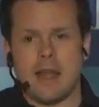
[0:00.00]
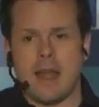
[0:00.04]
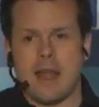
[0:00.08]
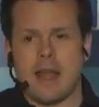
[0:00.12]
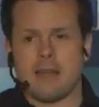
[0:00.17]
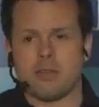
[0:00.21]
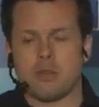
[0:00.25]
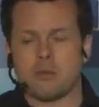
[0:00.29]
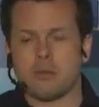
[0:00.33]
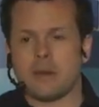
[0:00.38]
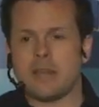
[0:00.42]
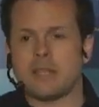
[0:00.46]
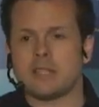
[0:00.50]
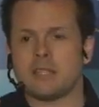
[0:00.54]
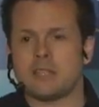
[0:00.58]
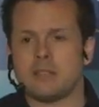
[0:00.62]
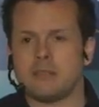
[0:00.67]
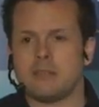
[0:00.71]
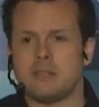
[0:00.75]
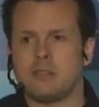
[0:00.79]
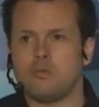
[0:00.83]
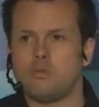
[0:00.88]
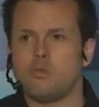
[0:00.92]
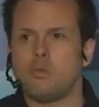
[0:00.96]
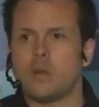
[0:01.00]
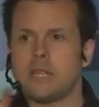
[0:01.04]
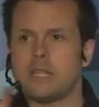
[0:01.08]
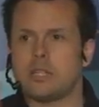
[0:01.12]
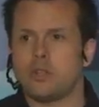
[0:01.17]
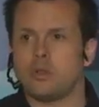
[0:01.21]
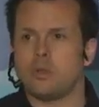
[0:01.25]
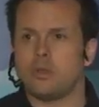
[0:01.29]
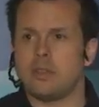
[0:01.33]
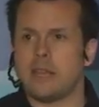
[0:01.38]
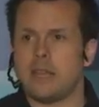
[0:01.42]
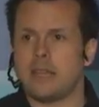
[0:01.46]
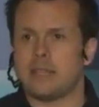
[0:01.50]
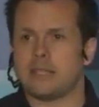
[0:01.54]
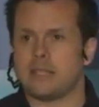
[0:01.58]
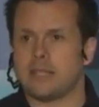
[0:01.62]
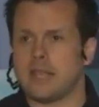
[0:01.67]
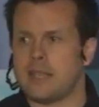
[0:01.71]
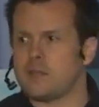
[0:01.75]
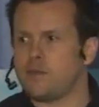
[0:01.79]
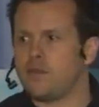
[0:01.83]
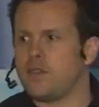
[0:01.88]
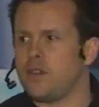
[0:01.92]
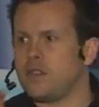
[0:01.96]
And the reason we do this,
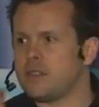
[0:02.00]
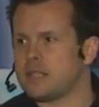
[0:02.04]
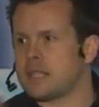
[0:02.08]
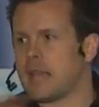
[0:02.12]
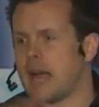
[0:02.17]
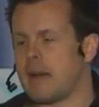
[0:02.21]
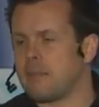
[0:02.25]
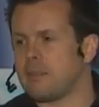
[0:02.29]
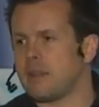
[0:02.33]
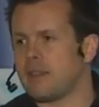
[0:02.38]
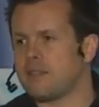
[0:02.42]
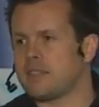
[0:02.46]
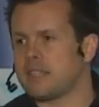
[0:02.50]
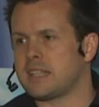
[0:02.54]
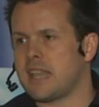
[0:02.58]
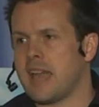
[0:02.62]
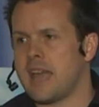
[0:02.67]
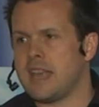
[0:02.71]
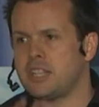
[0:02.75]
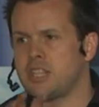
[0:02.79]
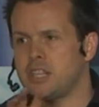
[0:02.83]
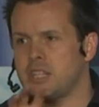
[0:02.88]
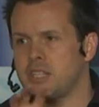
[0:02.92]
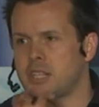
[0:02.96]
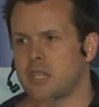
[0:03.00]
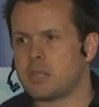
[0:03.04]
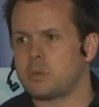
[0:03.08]
these first couple of stages,